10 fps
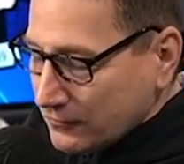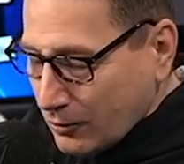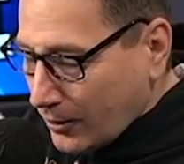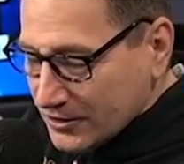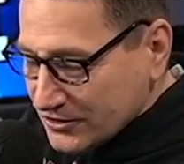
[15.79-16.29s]
Of
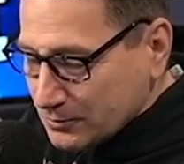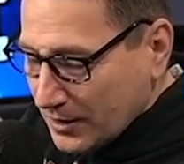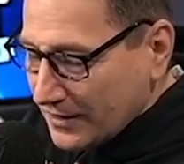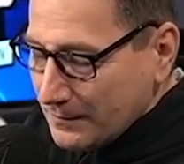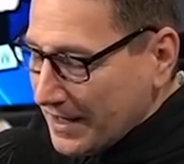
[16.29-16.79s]
course,
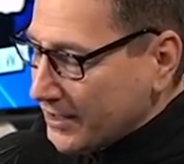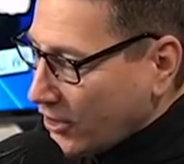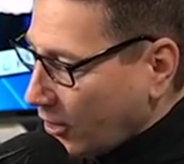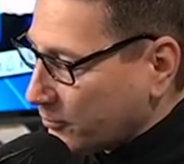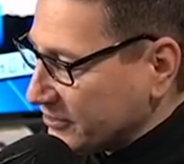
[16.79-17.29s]
one of the main
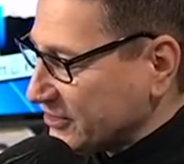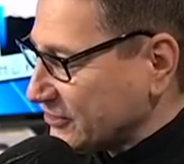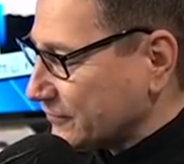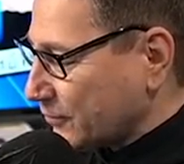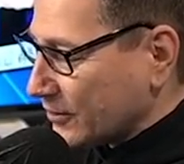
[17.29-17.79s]
culprits
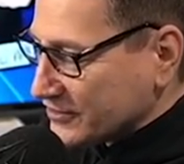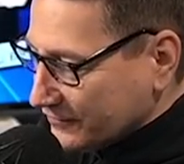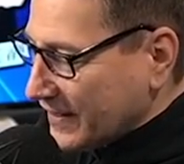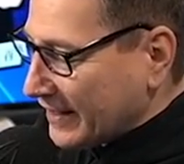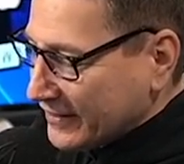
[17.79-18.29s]
is, of course,
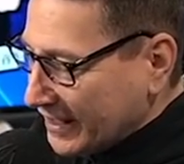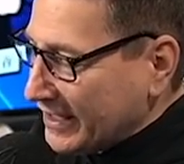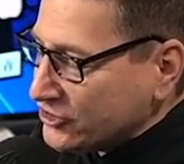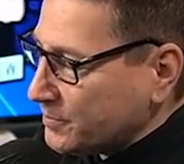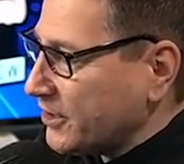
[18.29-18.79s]
the fact that
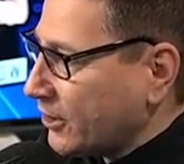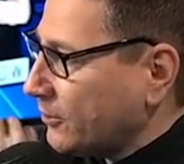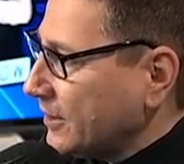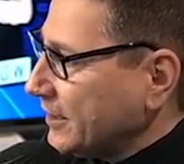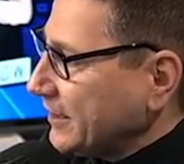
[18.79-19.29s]

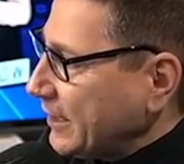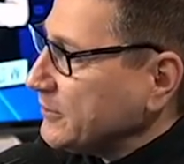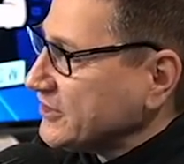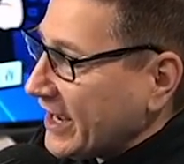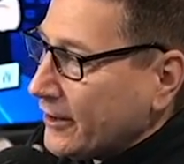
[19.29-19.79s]
HBO it
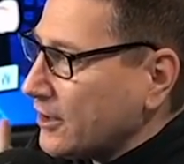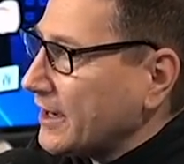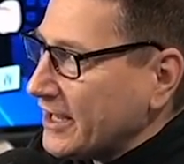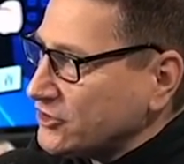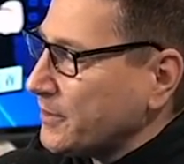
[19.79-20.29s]
was aired
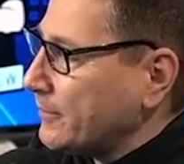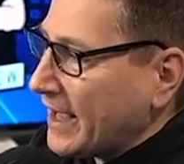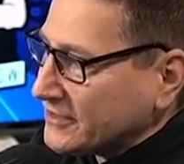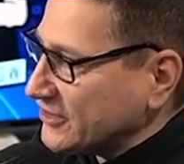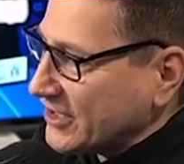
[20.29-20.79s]
on HBO
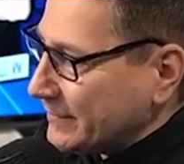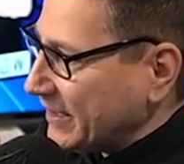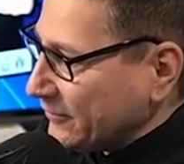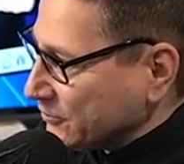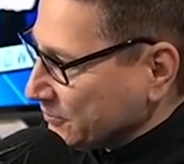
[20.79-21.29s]
Max the same
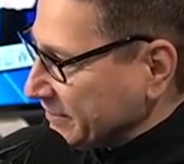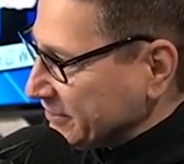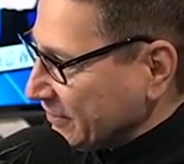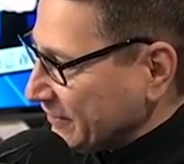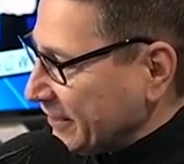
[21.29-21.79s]
day it was
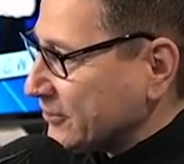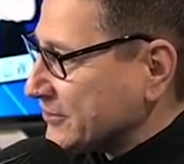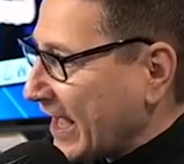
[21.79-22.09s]
released in theaters.